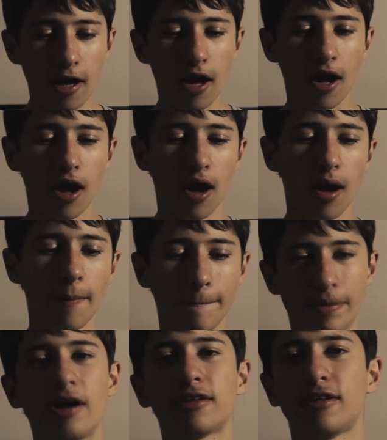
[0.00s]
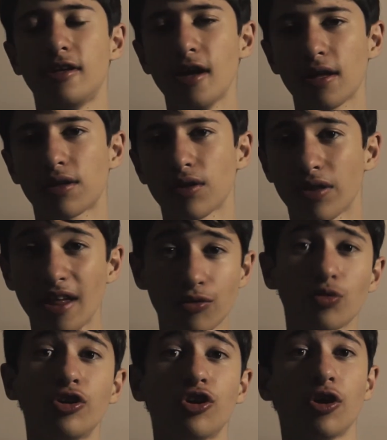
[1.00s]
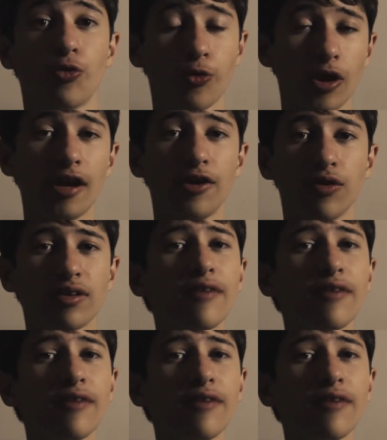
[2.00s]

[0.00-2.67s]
But yeah, so that's what you can really use.